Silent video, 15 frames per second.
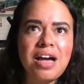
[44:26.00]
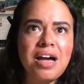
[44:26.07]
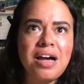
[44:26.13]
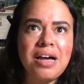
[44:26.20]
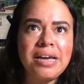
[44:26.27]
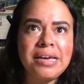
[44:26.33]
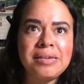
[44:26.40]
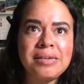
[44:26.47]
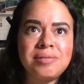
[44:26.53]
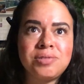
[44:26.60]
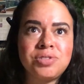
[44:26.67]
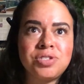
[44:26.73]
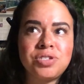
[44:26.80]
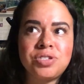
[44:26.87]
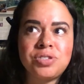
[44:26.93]
I
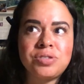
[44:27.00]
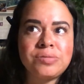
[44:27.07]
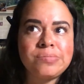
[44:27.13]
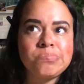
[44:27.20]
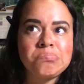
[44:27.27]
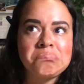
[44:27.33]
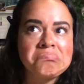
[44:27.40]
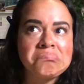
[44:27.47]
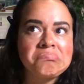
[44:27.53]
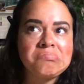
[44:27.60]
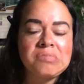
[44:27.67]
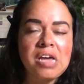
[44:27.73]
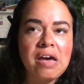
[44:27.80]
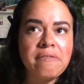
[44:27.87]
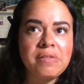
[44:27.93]
just
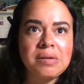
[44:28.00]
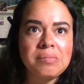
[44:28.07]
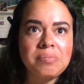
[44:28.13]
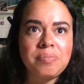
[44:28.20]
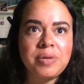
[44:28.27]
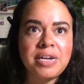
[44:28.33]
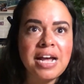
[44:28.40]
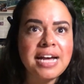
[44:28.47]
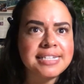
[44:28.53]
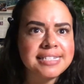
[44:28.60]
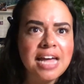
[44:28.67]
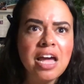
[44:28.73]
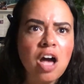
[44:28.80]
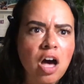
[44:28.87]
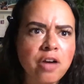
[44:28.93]
haven't been asked.
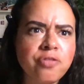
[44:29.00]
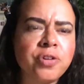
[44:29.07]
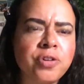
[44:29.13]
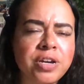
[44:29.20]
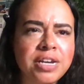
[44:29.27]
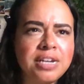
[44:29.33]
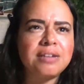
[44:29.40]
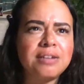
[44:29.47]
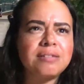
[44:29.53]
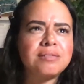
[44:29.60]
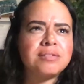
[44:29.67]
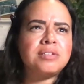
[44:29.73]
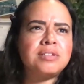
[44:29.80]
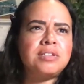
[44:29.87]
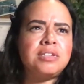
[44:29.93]
I offer it,
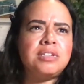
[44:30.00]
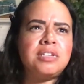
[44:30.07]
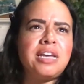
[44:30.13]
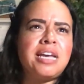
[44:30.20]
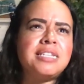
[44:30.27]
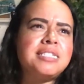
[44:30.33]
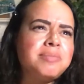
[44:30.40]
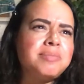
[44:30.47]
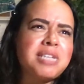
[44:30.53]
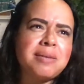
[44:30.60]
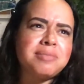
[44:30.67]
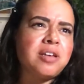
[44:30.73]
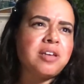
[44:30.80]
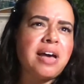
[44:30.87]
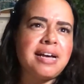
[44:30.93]
and
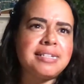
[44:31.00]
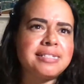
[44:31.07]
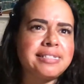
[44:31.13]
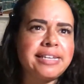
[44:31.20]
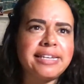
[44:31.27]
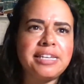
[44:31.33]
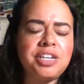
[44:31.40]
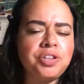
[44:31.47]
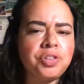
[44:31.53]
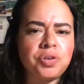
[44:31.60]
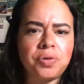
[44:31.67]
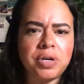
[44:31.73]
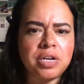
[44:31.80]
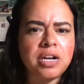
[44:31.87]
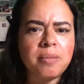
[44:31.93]
sometimes they'll ask like, can you throw
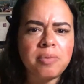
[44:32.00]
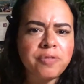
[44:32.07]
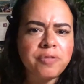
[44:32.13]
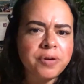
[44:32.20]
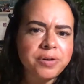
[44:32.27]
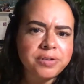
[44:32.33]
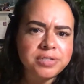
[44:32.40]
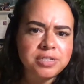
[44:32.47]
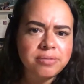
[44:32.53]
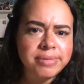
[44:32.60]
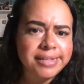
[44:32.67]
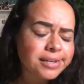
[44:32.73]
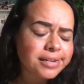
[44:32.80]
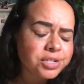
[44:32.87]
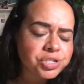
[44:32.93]
in a couple photos, and I'll be
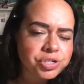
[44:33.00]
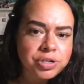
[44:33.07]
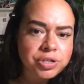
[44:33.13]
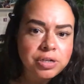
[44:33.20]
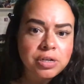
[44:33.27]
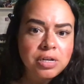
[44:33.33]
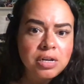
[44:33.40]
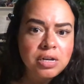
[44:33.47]
like, yeah, sure.